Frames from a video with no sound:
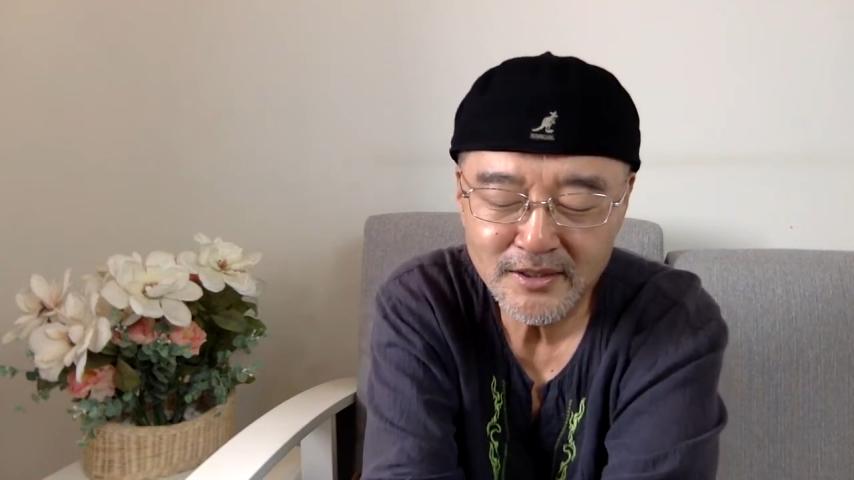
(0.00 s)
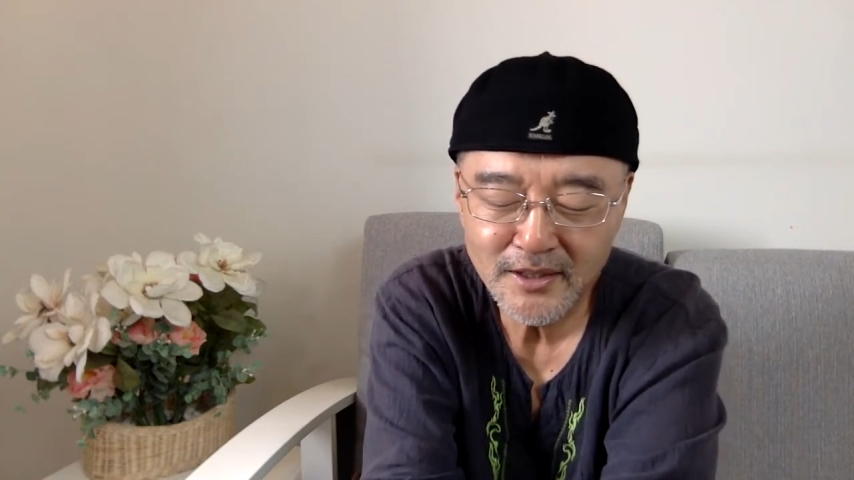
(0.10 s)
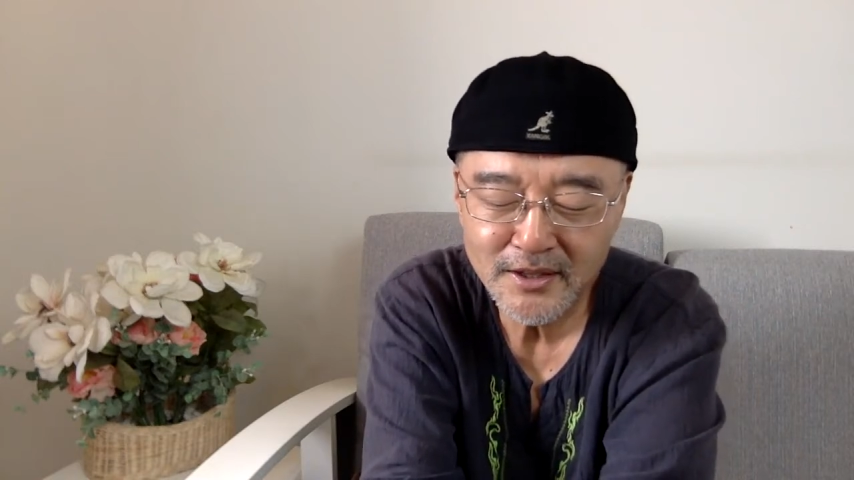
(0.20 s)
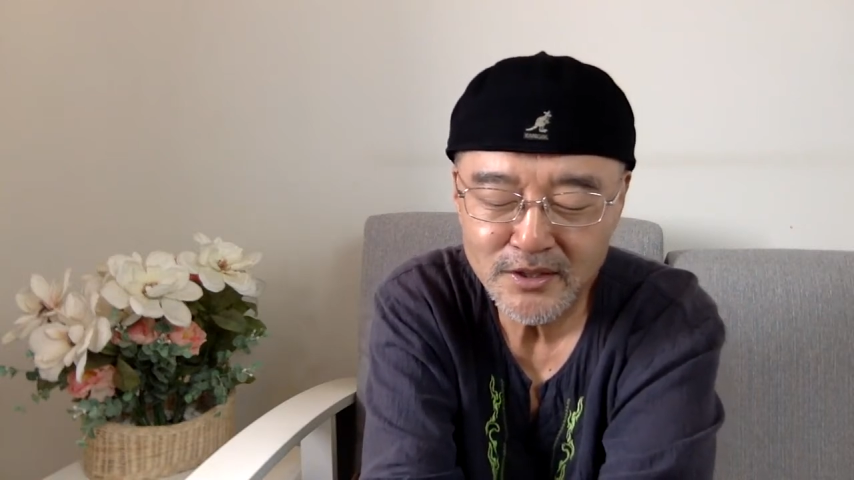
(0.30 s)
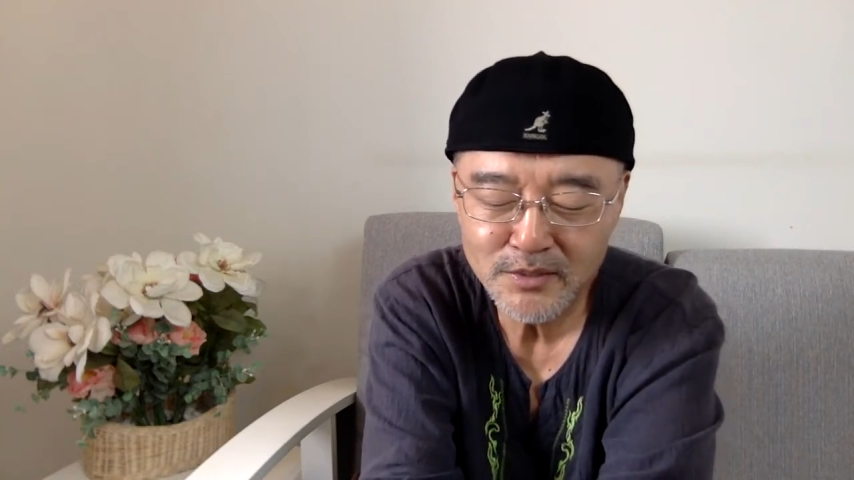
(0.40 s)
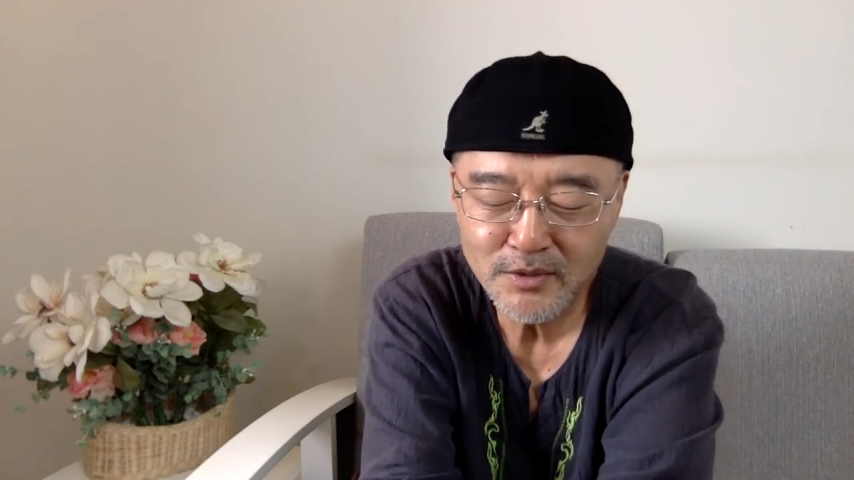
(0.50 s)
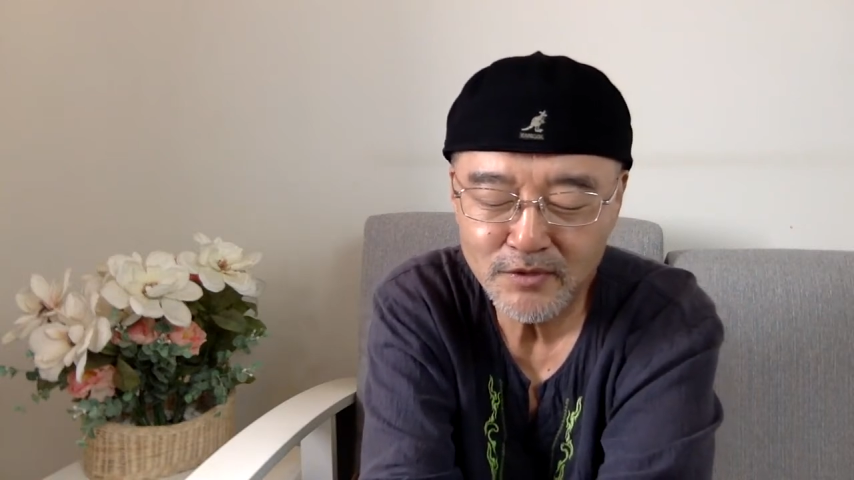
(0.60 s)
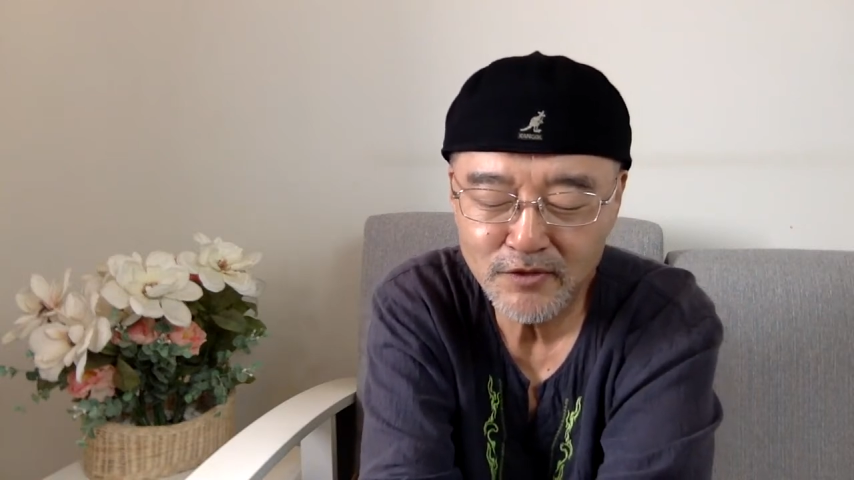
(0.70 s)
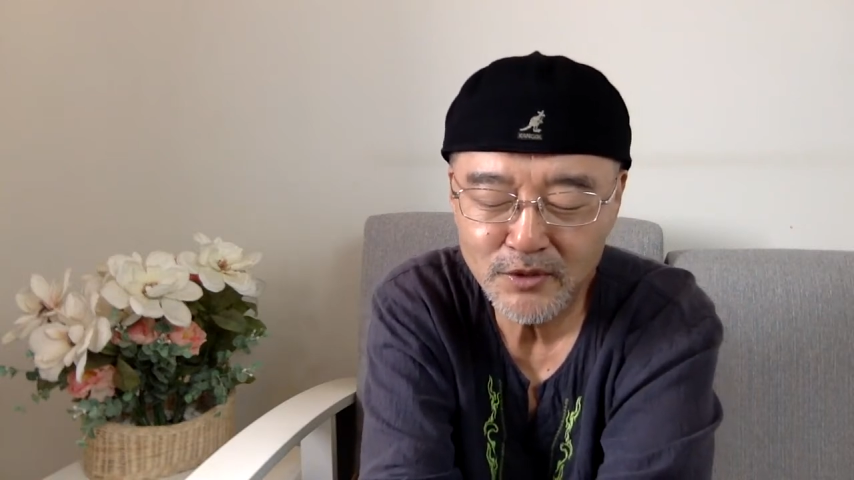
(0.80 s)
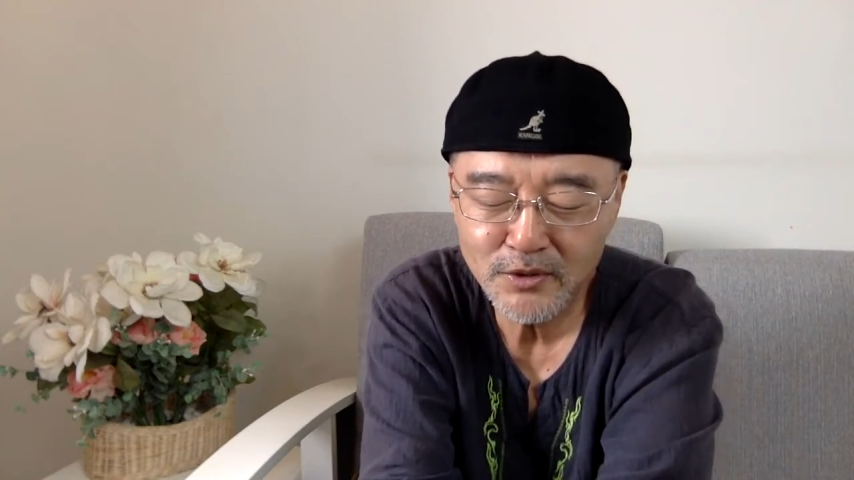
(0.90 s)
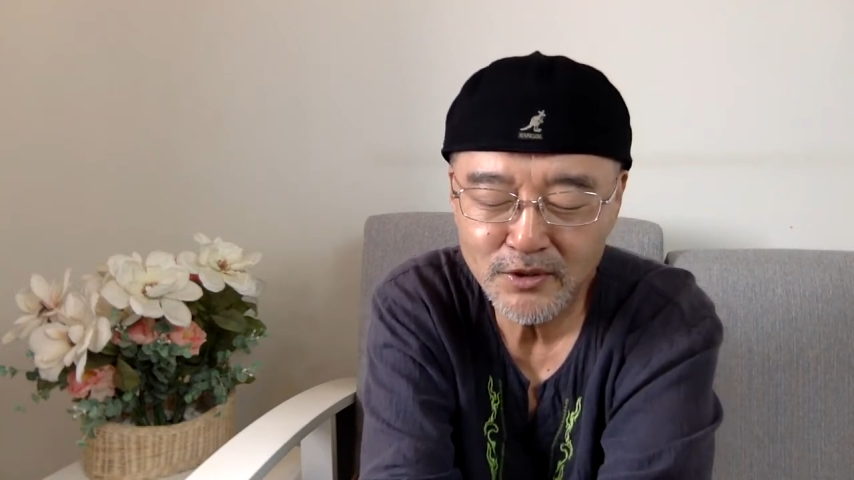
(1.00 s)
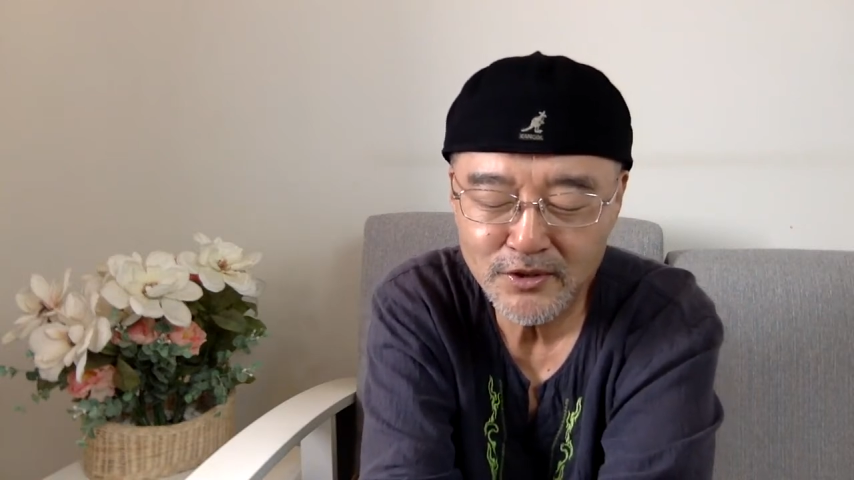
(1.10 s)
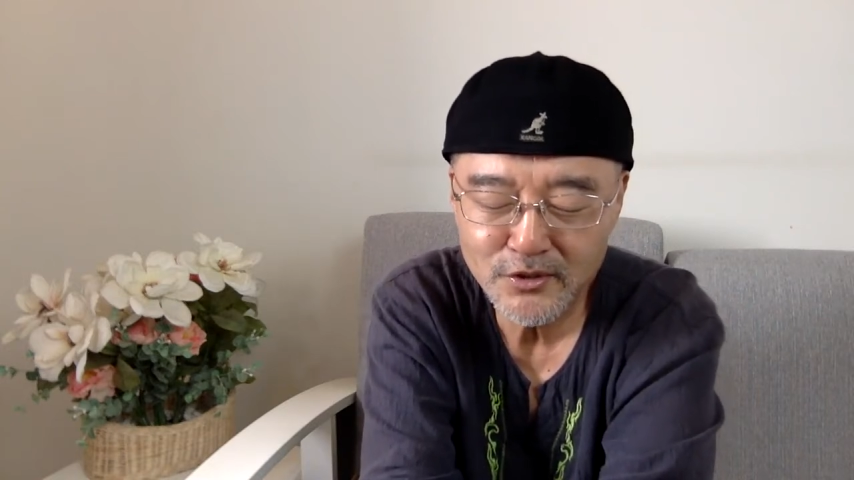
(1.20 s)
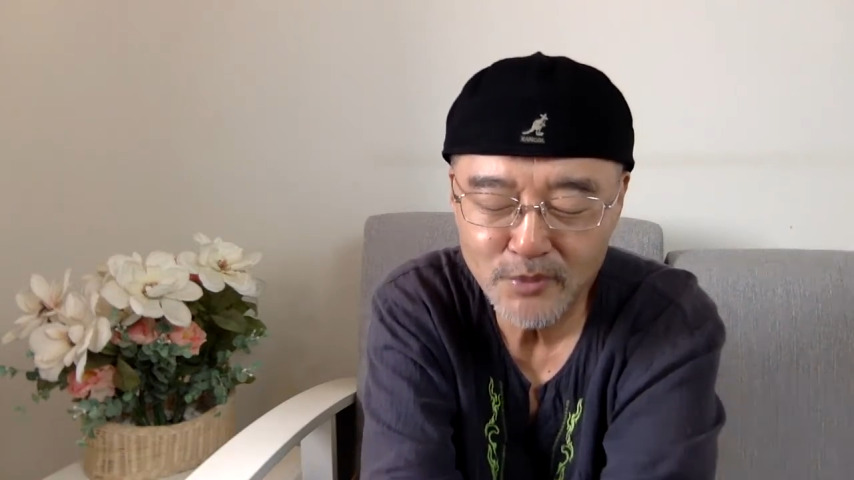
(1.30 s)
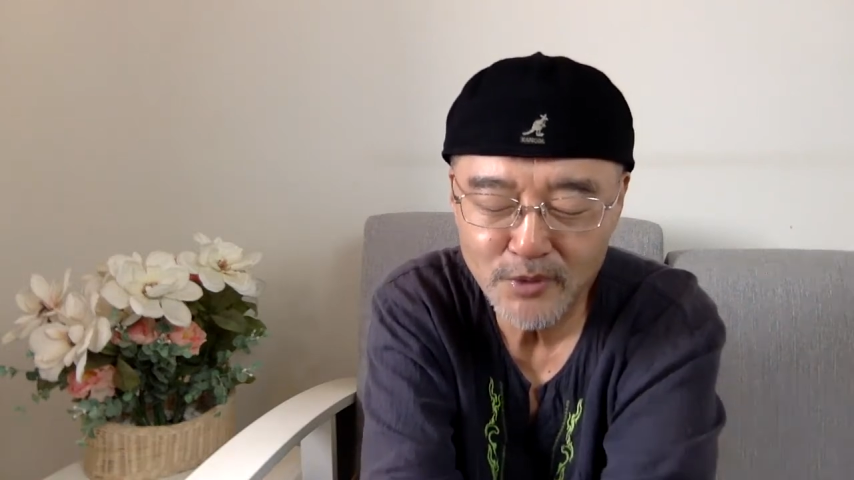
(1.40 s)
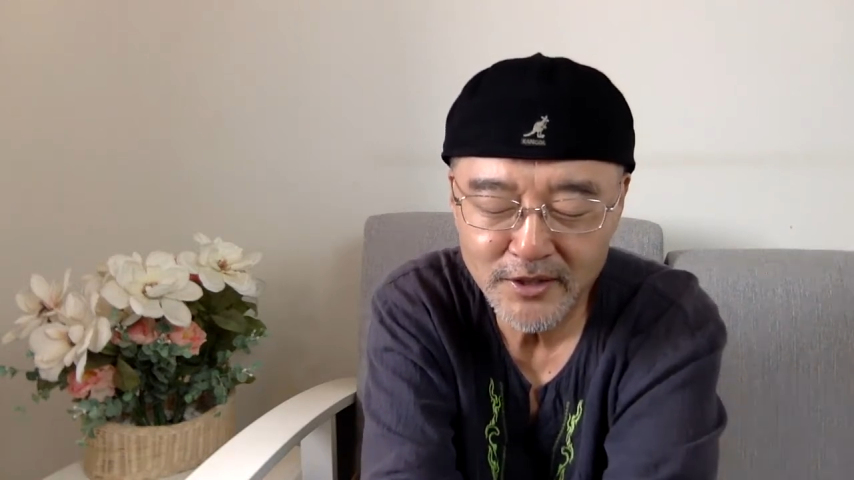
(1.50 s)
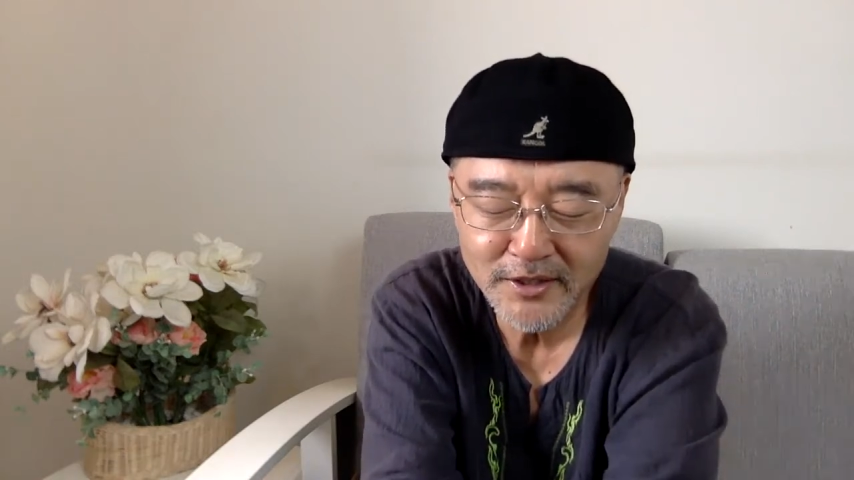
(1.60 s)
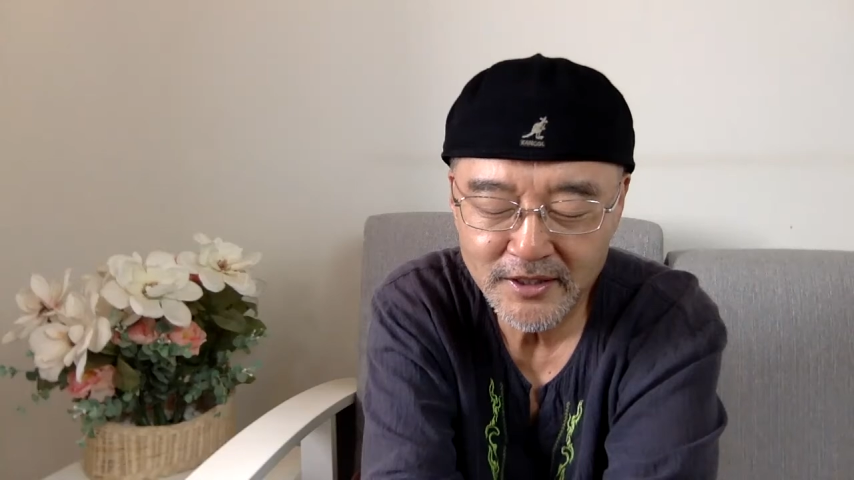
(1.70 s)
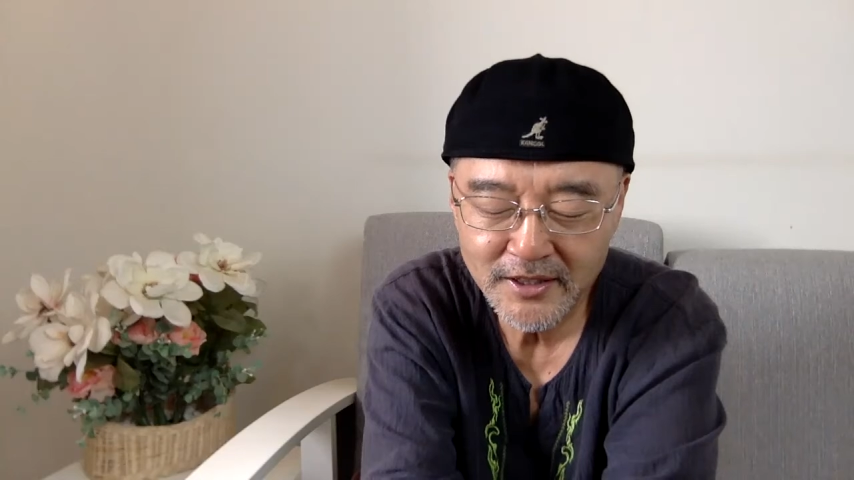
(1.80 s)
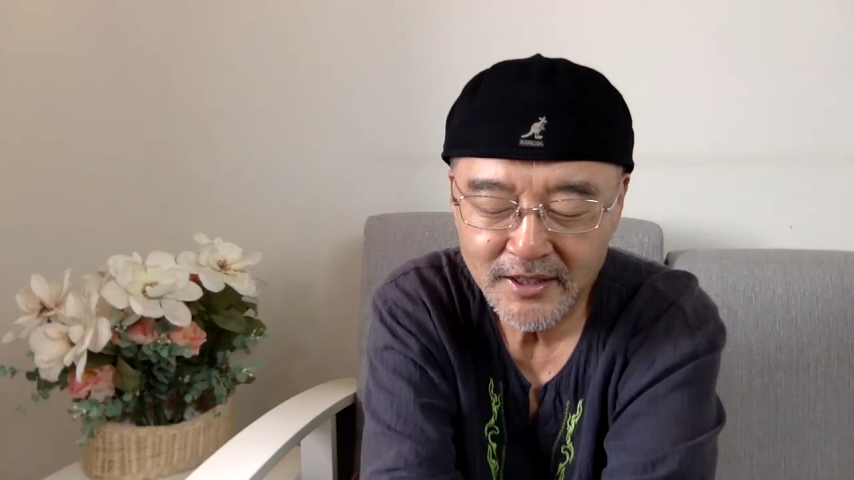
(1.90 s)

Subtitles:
Let us be filled with your Spirit.